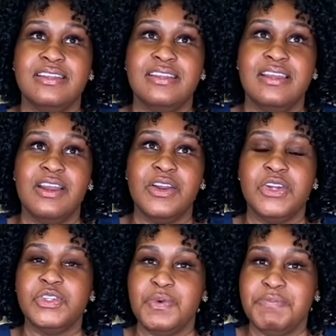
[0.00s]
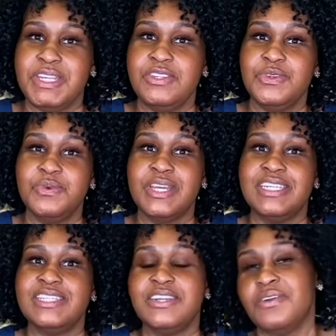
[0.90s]
urge women to
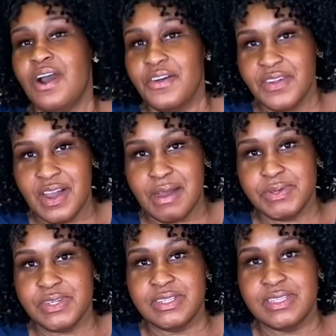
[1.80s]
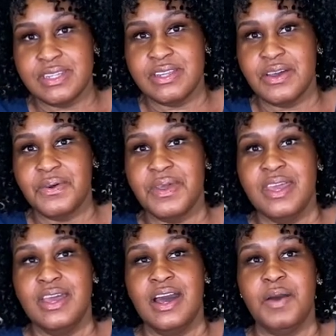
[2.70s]
consider all their options though
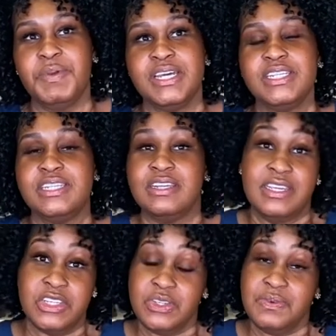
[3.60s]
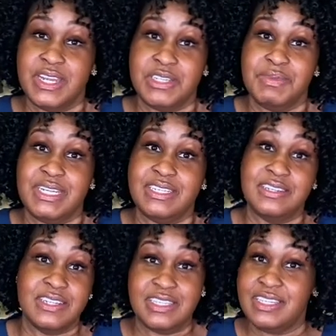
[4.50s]
uh, because hysterectomy is,
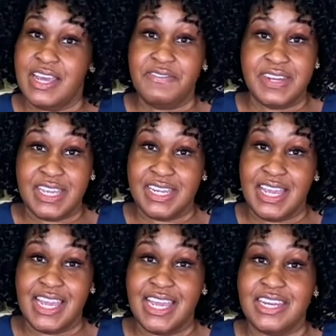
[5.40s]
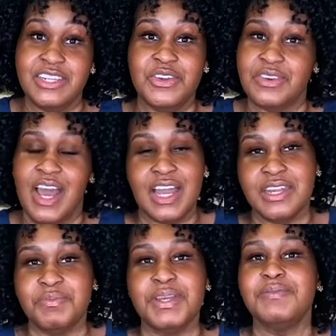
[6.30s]
is definite and you're not going to
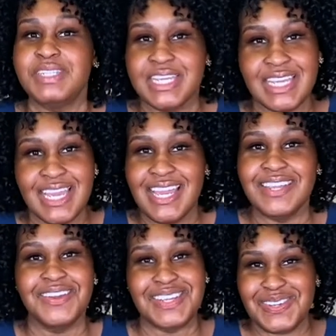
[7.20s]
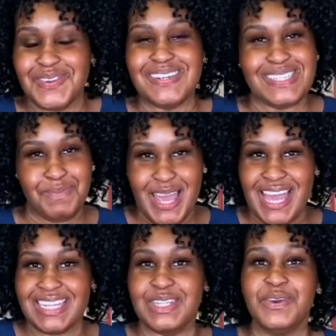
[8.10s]
be able to get your uterus back
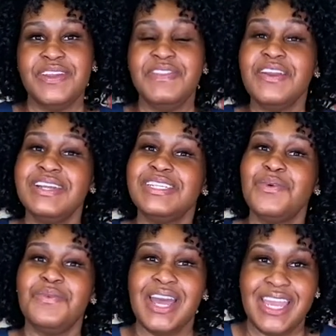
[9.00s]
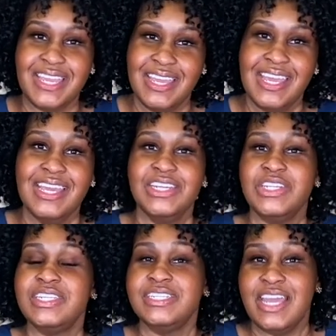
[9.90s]
so if there is a way to
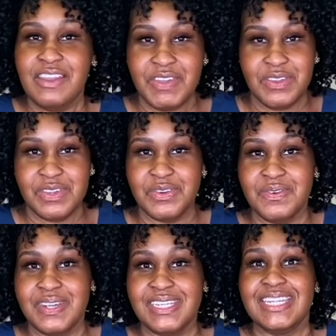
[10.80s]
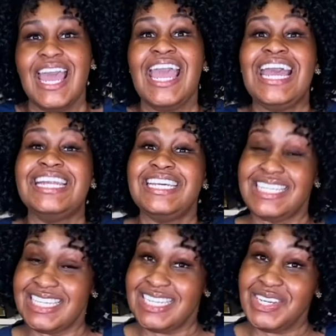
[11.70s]
save your uterus and
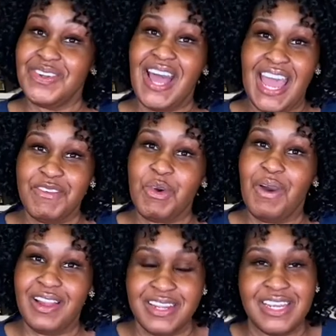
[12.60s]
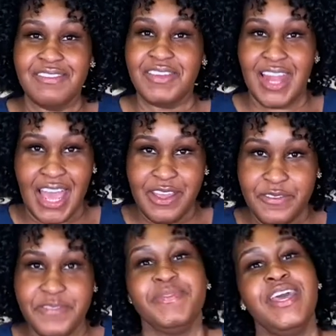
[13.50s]
still have quality of life
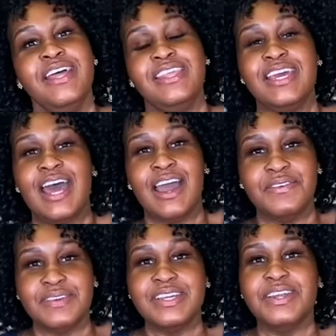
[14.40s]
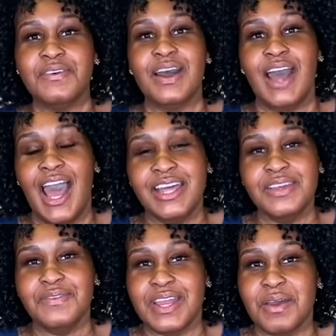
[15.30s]
then I, you know, highly
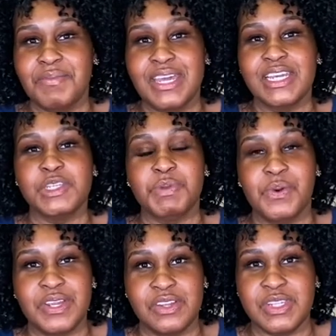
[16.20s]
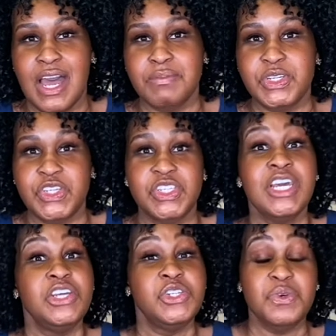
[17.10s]
recommend exploring those options,
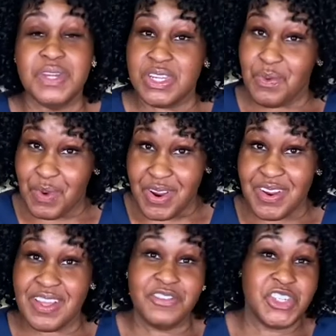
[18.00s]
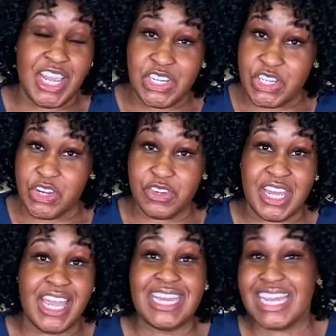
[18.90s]
doing the work of changing your
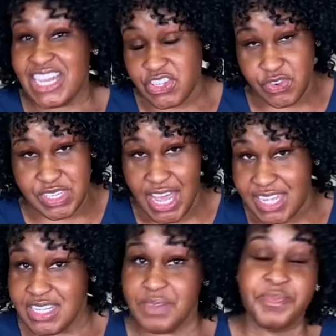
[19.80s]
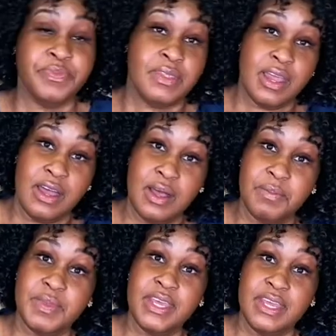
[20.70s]
diet, exercising, um,
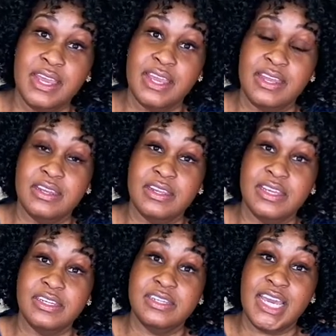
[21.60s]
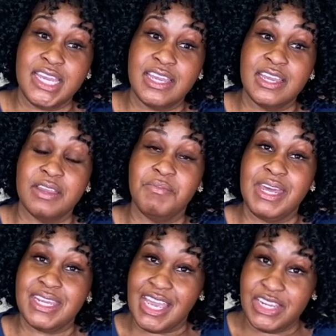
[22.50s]
and and taking
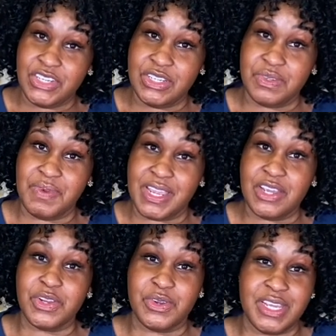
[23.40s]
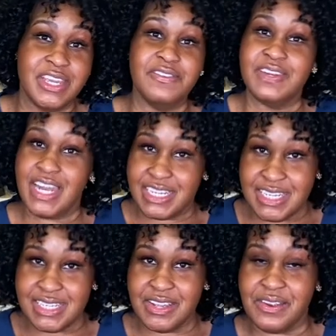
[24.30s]
medications regularly if
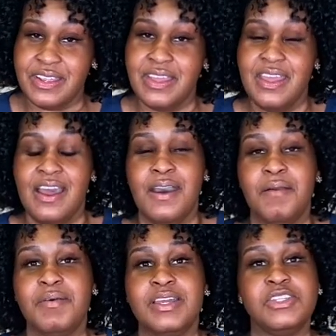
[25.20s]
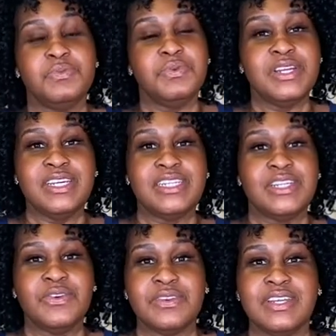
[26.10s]
necessary um, is really
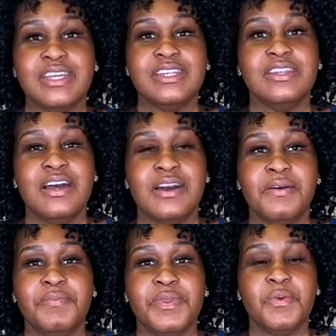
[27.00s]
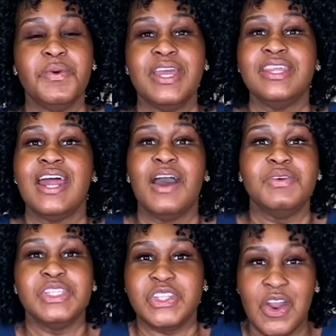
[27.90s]
certainly um, the way that I would
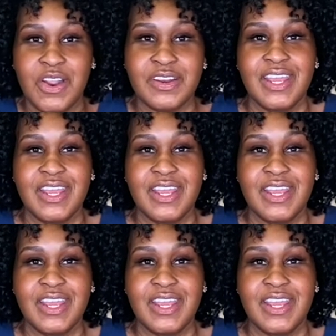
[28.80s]
start.